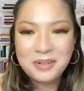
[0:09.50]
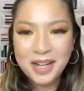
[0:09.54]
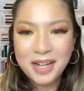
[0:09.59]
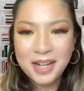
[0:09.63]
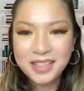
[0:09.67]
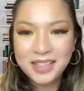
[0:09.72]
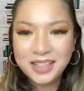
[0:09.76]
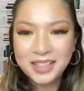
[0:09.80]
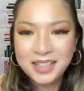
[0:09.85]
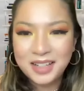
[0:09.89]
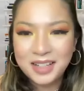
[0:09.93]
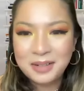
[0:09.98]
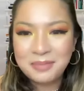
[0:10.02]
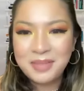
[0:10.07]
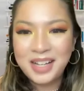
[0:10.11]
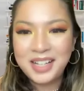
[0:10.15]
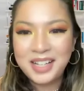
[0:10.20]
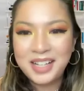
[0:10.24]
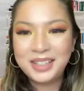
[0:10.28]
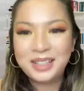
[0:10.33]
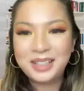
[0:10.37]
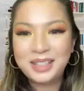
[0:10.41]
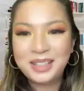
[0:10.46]
welcome.
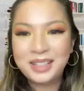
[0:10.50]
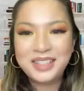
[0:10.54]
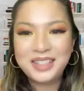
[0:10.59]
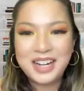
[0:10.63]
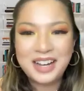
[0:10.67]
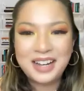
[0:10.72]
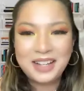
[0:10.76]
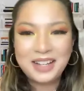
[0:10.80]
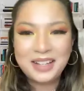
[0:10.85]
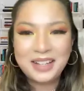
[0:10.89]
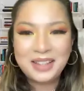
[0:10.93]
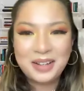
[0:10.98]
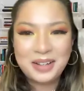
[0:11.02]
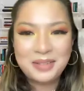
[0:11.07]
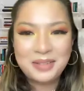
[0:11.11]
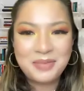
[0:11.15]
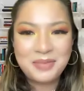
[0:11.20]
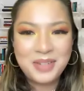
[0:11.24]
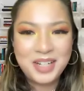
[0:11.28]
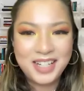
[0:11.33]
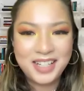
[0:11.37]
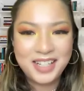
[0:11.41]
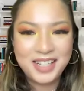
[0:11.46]
Hello, NYLON
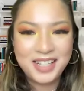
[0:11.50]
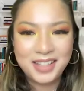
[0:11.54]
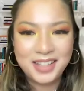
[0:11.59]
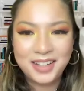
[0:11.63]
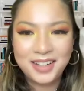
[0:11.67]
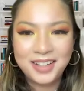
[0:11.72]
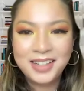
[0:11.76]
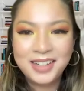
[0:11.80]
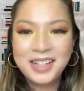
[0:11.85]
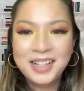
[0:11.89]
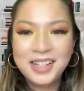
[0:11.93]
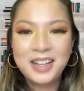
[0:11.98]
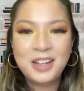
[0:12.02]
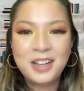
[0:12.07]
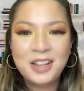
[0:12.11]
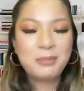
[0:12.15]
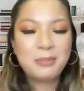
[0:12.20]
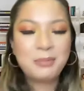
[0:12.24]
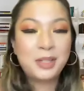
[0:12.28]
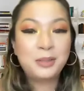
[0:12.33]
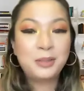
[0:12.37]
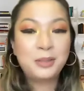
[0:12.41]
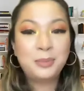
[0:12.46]
Manila.
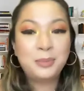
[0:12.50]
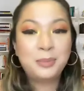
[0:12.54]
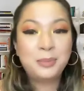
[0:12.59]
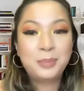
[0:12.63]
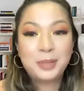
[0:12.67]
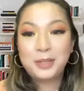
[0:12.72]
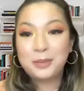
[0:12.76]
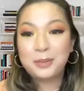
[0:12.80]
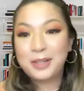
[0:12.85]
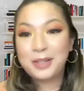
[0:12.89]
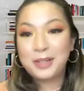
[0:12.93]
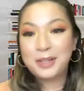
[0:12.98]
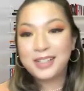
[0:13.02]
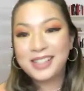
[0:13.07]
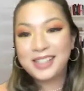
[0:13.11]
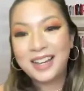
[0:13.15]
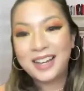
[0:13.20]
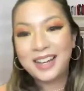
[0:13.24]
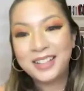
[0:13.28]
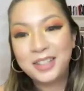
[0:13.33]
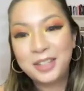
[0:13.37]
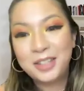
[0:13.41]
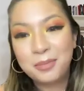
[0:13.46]
I'm super
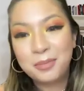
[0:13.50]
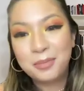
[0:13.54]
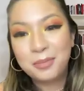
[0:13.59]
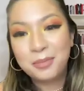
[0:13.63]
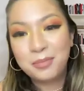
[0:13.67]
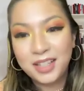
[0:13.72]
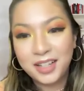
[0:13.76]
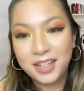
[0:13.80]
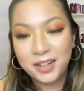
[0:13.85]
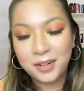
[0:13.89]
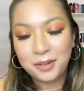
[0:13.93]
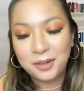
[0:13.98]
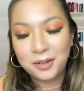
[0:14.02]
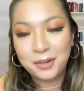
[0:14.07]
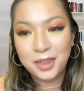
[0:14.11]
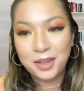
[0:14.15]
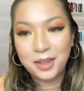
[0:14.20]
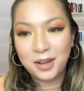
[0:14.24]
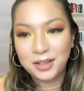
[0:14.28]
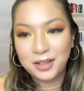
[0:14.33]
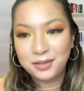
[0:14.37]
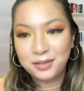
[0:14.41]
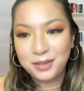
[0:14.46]
excited to be here with
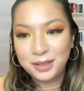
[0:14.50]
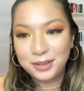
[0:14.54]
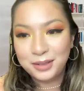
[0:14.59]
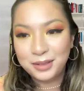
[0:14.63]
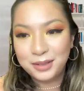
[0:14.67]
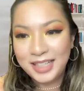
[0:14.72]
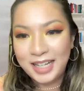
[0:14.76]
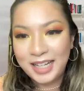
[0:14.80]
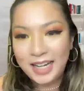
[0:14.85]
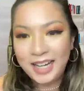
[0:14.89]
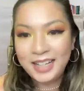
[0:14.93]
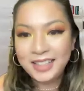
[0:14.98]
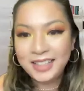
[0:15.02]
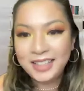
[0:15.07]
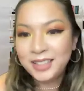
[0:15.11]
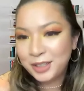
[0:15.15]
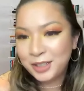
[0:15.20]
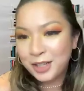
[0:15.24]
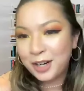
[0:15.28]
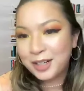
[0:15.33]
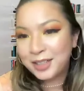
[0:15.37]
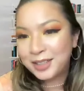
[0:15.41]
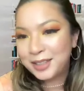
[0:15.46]
all of you today to
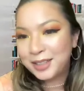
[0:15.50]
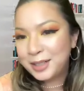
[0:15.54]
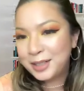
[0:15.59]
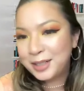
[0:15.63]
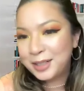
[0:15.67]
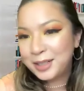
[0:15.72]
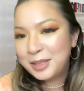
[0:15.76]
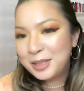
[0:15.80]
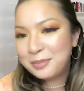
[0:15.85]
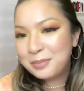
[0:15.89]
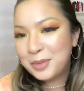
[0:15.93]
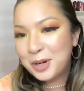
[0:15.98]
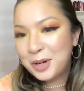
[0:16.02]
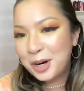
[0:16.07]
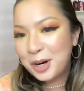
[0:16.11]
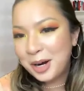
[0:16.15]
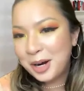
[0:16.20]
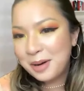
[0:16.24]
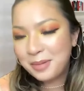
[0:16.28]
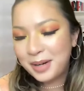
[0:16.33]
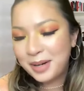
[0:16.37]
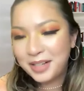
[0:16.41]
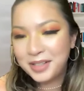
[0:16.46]
talk a little bit
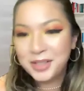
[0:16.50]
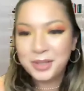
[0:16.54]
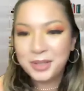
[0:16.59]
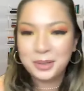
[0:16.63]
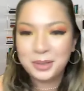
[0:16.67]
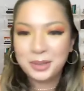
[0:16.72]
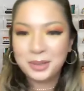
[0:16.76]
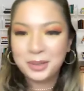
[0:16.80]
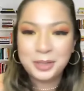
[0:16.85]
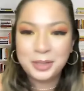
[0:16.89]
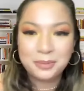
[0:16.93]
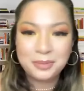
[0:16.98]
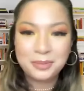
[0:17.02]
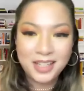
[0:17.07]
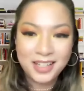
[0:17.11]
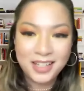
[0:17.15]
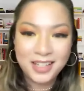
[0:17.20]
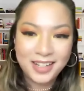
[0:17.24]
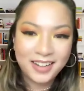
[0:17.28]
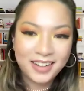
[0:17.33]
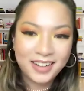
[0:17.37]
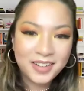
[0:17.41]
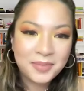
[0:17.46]
more about social
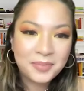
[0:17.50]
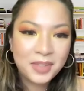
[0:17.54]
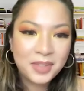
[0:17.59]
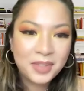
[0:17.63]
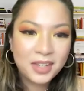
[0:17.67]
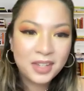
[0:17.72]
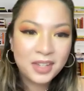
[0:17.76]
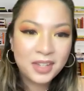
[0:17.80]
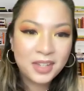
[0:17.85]
media.